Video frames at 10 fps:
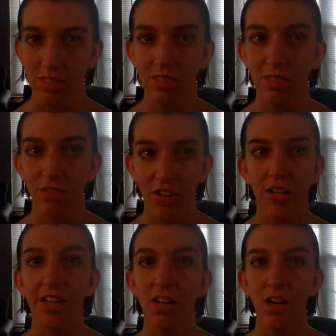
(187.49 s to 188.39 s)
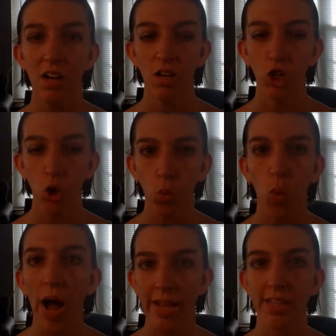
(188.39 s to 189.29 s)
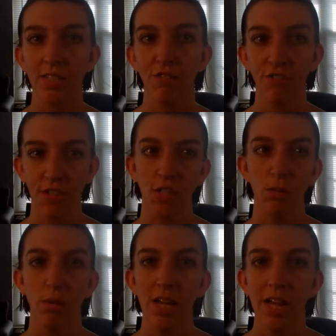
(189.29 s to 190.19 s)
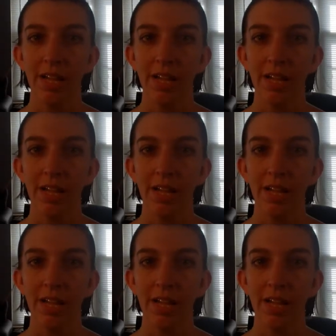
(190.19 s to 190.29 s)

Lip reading: This is a very quiet film.